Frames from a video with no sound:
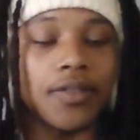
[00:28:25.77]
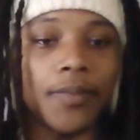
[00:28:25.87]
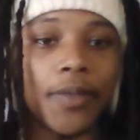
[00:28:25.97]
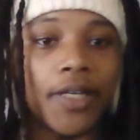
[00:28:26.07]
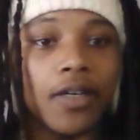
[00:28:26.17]

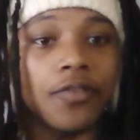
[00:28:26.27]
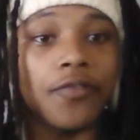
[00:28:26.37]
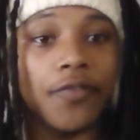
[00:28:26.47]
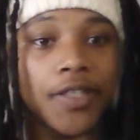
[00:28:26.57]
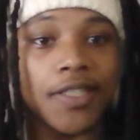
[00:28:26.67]
maybe now
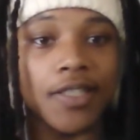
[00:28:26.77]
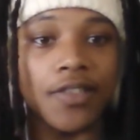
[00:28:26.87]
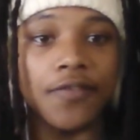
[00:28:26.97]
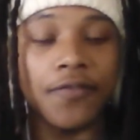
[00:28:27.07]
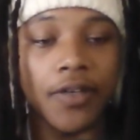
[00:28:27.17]
Fisk is
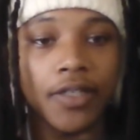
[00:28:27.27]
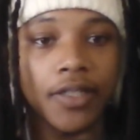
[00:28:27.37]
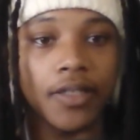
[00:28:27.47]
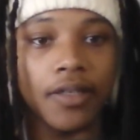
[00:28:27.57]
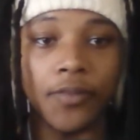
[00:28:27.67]

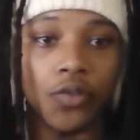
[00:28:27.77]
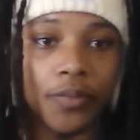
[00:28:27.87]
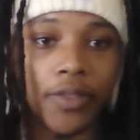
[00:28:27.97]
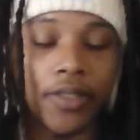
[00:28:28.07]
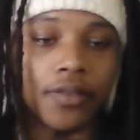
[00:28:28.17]
funding
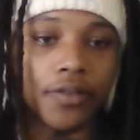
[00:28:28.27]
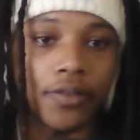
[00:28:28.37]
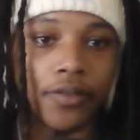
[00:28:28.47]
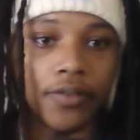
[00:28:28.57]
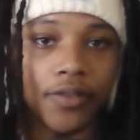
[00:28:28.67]
Norman in
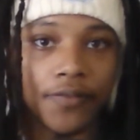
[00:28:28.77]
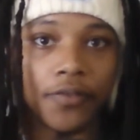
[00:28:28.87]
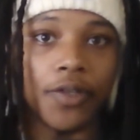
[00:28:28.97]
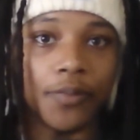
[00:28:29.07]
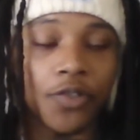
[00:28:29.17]
order for
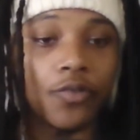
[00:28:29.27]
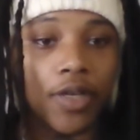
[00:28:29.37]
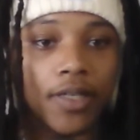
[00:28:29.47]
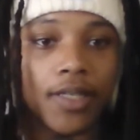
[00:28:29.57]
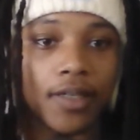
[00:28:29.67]
him to
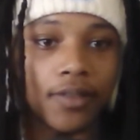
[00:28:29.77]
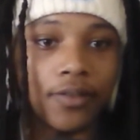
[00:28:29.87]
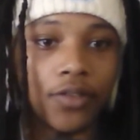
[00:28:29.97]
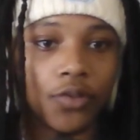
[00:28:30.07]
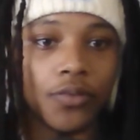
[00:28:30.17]
create that
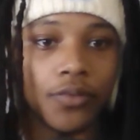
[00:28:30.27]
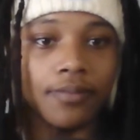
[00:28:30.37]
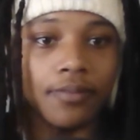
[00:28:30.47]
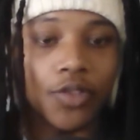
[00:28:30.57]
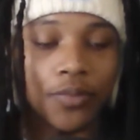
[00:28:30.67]
new
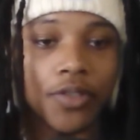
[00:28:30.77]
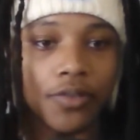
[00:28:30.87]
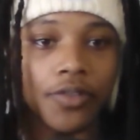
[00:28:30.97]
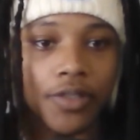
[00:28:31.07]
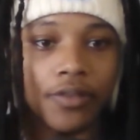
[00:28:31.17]
Super
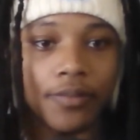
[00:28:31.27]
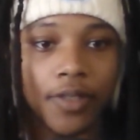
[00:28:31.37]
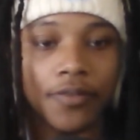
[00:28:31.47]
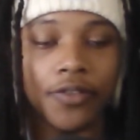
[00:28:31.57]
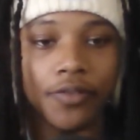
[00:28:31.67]
Soldier Serum
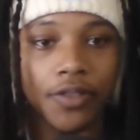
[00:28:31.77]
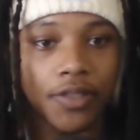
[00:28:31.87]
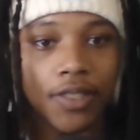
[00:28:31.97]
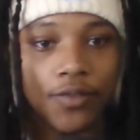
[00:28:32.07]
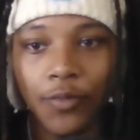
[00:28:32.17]
option, because
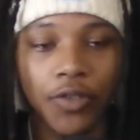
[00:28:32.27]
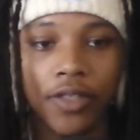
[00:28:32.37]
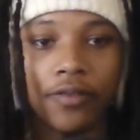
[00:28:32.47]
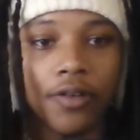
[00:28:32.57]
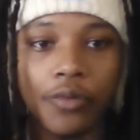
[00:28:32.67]
that's what they
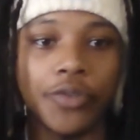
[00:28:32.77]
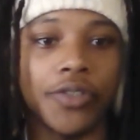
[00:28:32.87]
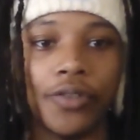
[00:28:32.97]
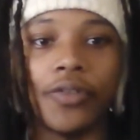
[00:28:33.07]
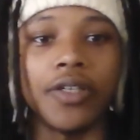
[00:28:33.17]
were always
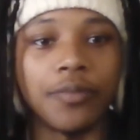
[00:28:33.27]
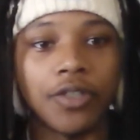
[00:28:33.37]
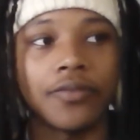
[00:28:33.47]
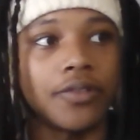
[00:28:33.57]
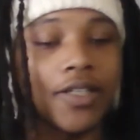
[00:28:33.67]
doing in
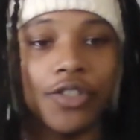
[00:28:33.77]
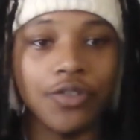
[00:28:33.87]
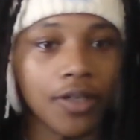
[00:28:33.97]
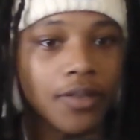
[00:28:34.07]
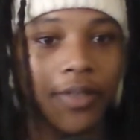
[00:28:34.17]
Marvel,
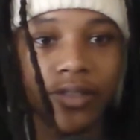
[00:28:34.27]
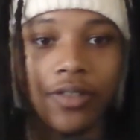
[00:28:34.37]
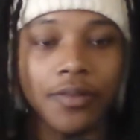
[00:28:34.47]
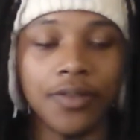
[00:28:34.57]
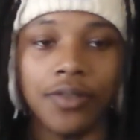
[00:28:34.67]
trying to make the
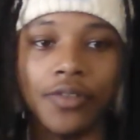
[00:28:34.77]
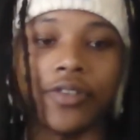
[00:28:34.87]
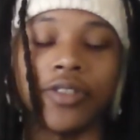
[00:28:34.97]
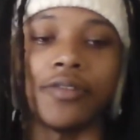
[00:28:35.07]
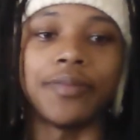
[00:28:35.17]
Super Soldier Serum.